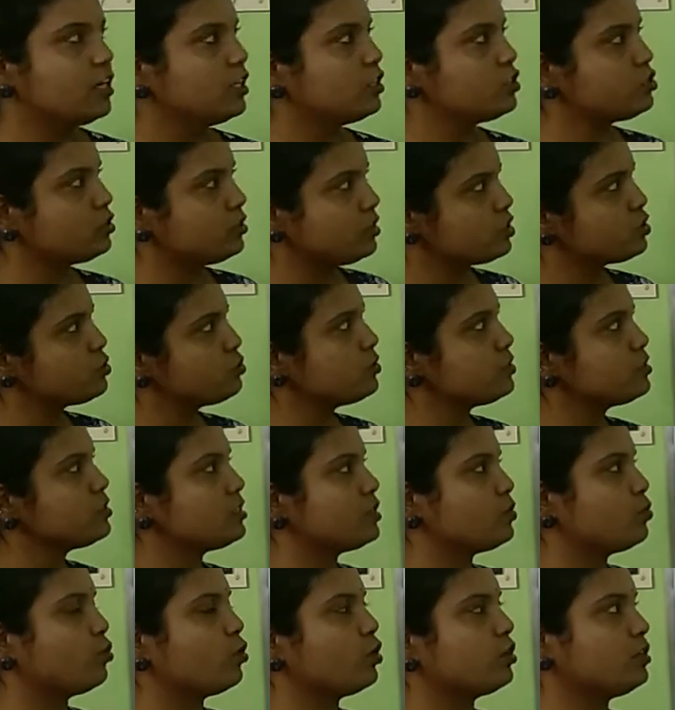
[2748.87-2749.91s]
So this
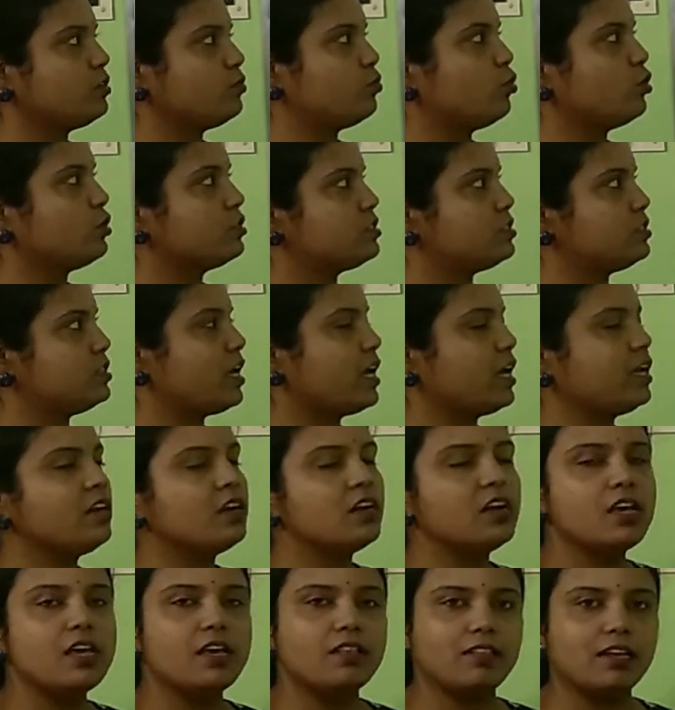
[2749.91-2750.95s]
was what was there.
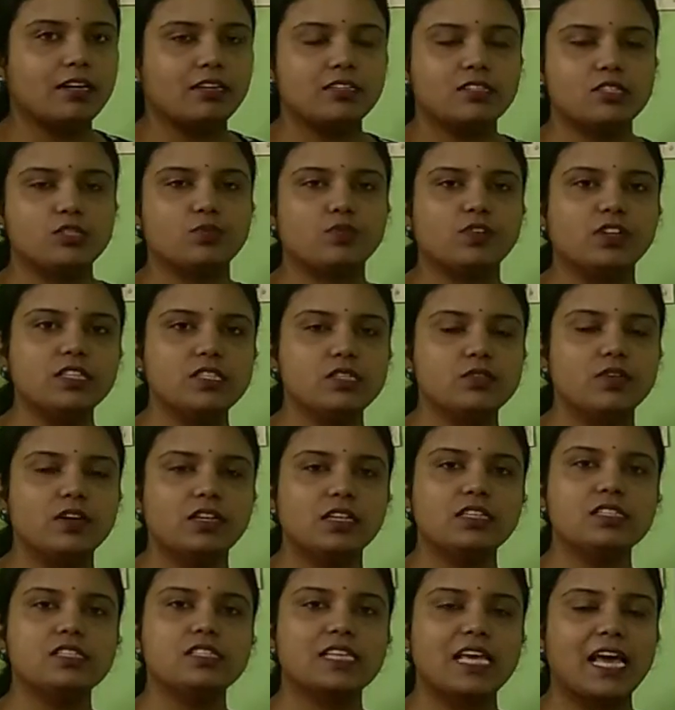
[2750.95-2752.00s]
That is, first one
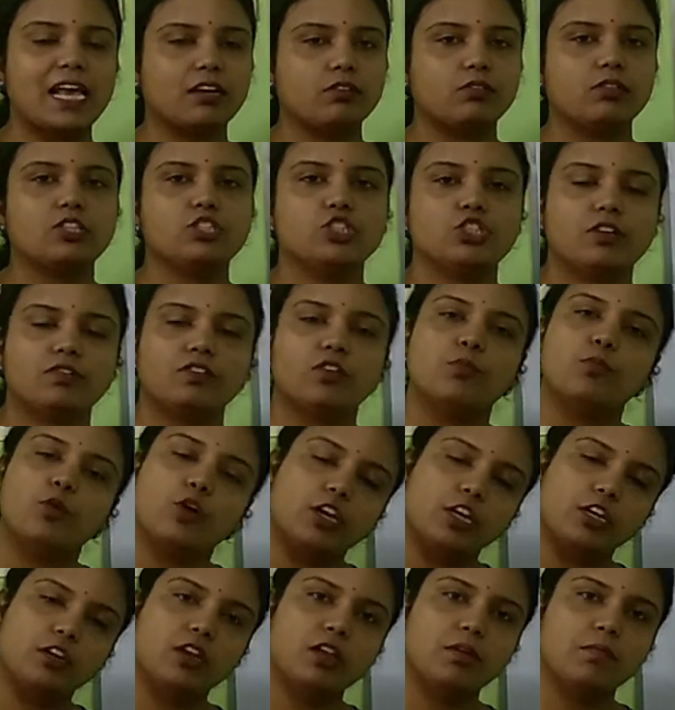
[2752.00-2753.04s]
is calculation of the
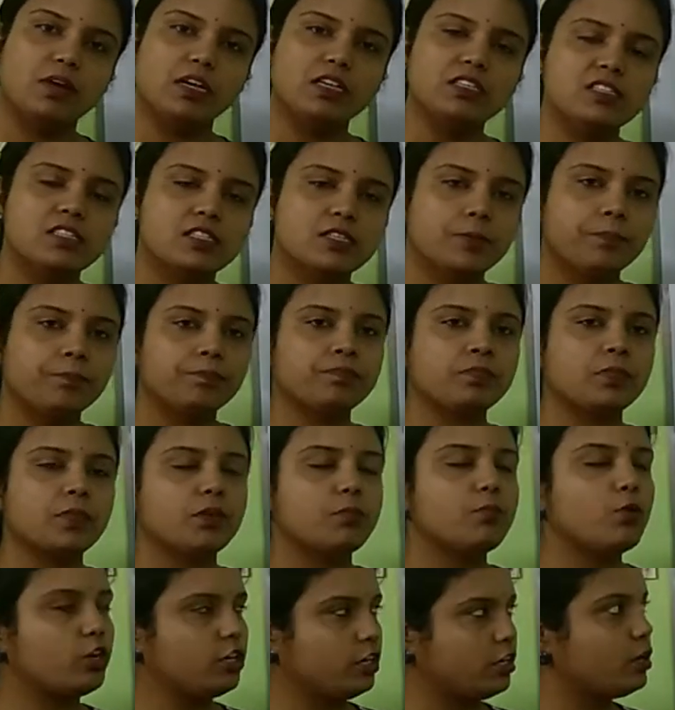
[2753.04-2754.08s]
molecular mass,
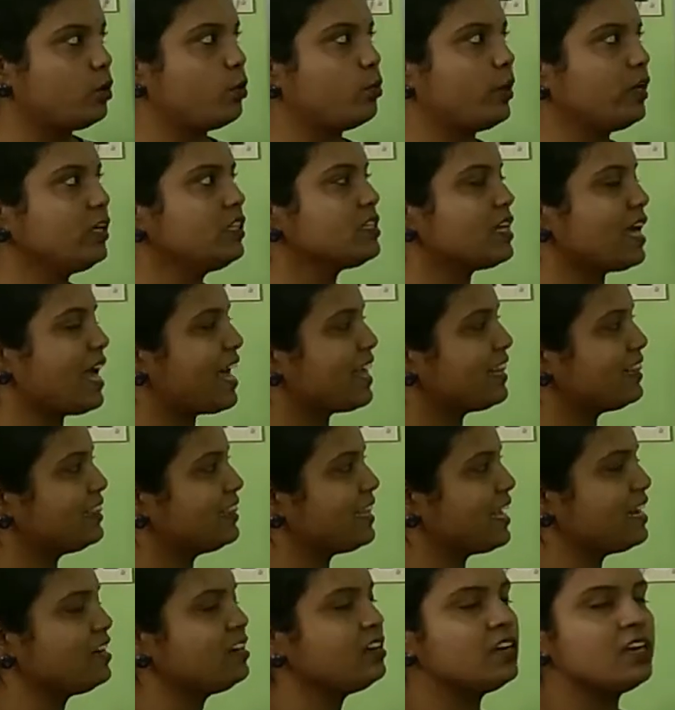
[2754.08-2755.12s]
molecular weight, and
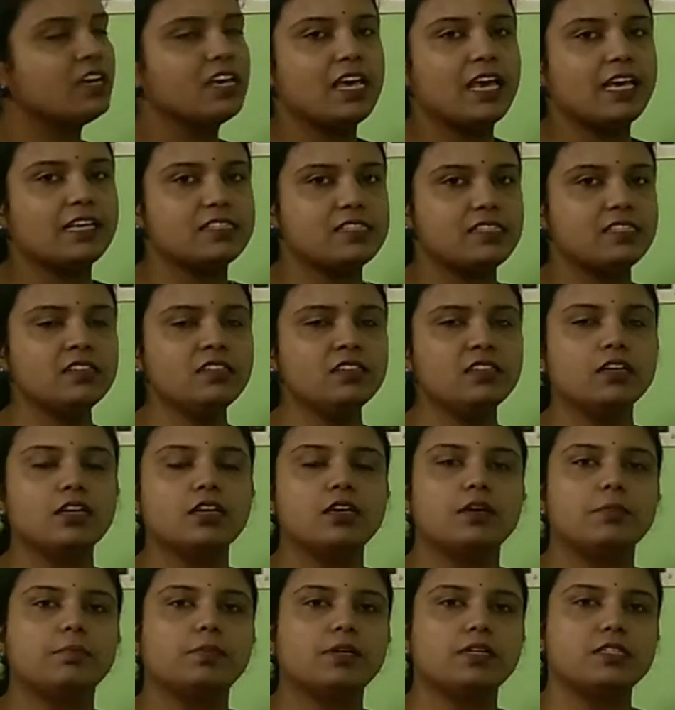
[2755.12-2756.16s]
then is the
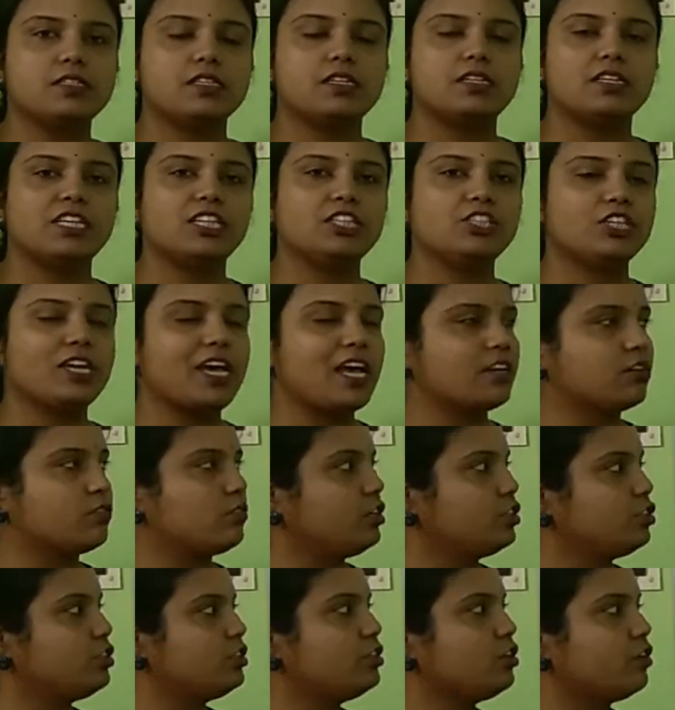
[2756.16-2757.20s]
percentage
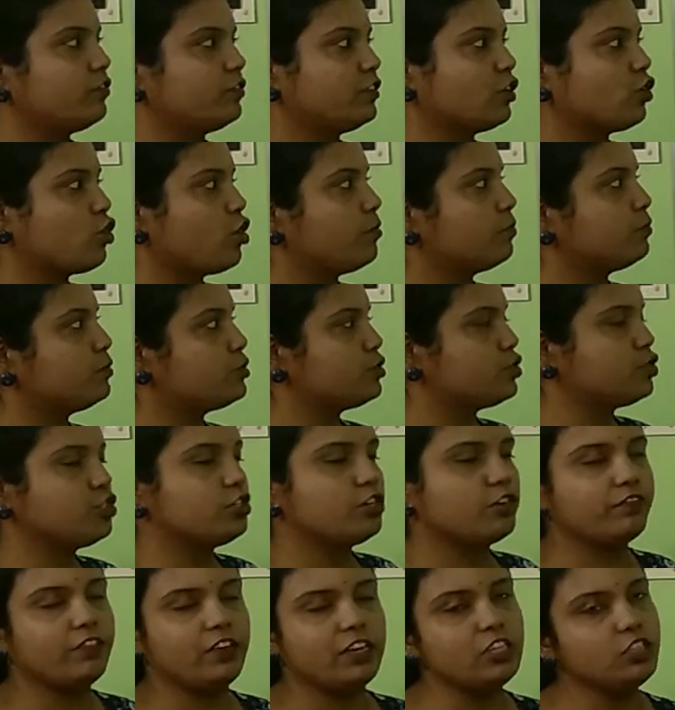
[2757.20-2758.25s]
calculation of the
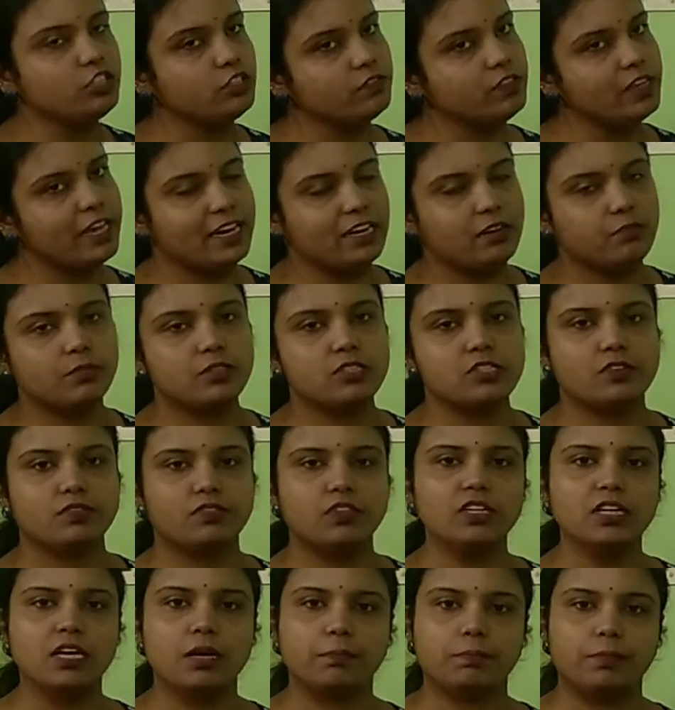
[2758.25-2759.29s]
composition of each of the elements of
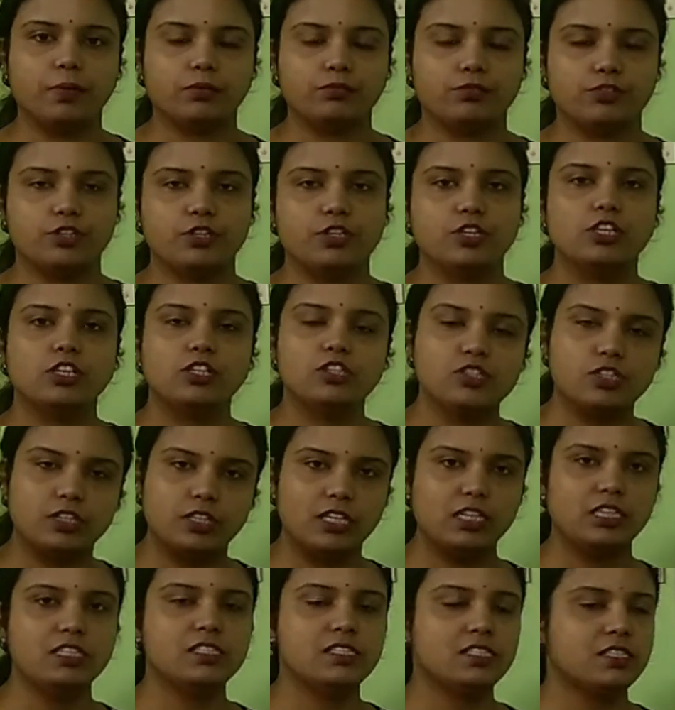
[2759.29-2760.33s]
the compound. So
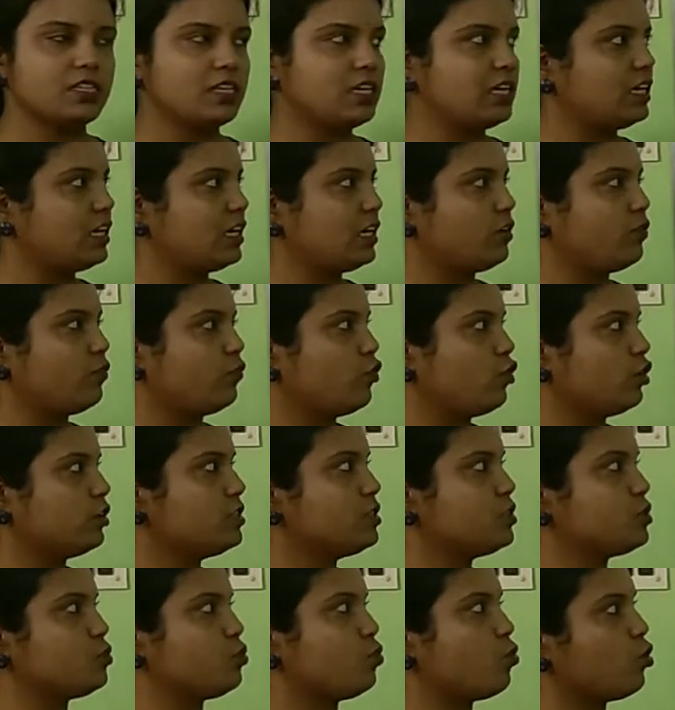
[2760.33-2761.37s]
these
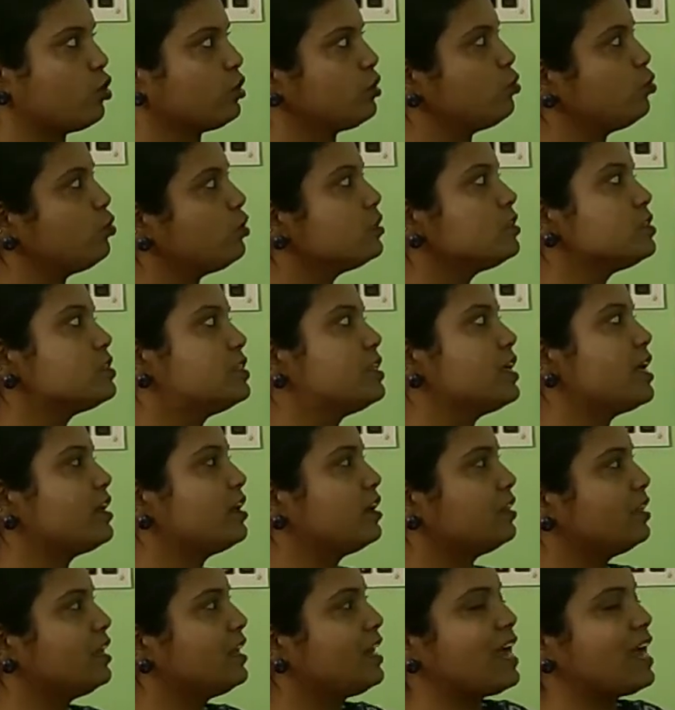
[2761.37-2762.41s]
was what was there in the